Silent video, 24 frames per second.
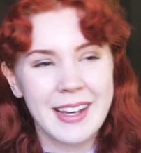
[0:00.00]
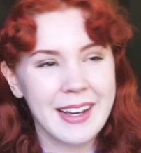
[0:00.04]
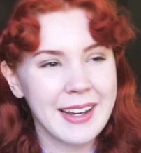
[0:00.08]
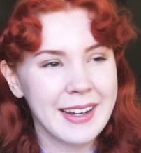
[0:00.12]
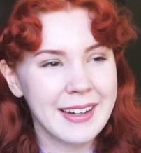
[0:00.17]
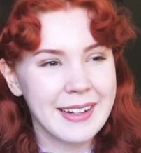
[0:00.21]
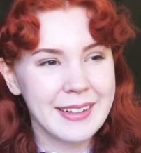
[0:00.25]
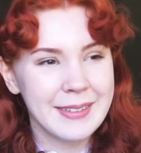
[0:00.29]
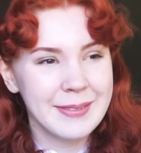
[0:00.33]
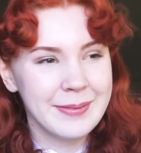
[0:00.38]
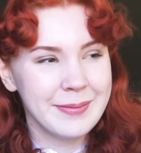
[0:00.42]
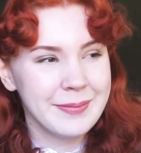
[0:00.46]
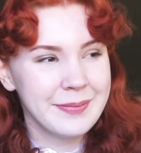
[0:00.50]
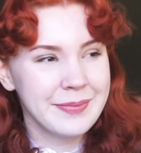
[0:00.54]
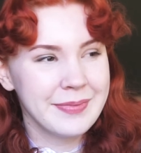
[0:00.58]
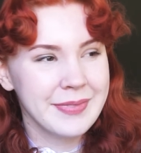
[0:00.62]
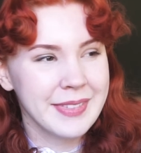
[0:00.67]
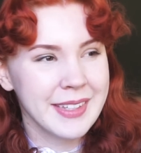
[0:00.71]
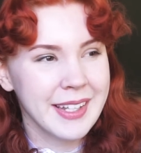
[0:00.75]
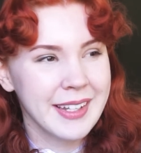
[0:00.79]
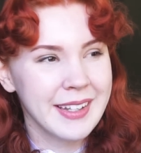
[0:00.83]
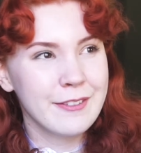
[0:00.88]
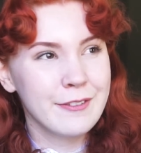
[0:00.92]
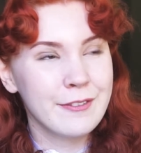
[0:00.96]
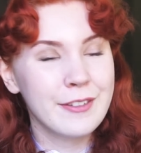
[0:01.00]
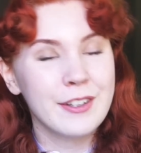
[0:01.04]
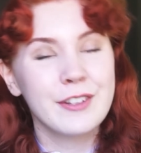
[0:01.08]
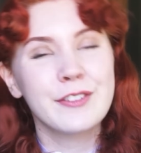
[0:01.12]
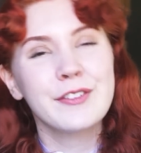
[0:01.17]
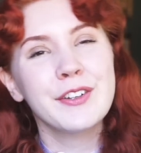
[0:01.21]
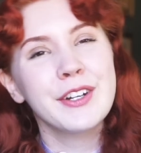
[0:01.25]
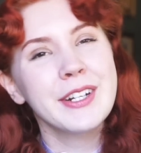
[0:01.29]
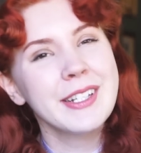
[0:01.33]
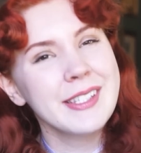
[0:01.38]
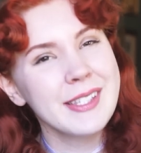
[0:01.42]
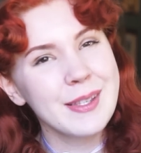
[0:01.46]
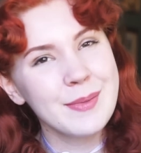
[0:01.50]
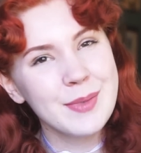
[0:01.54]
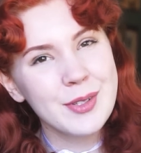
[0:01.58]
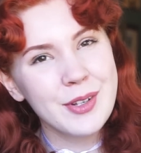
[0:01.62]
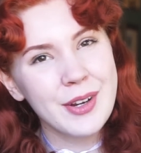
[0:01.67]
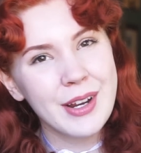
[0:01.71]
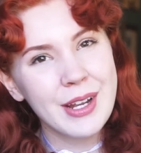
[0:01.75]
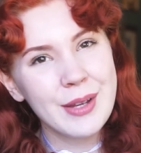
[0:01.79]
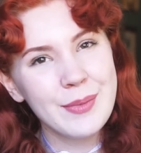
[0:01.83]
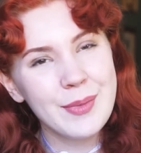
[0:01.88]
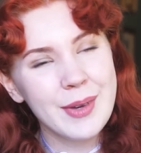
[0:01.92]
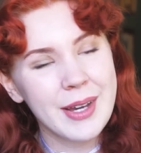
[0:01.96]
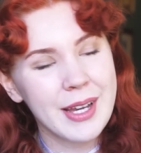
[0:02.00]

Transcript: Um, feel free to subscribe.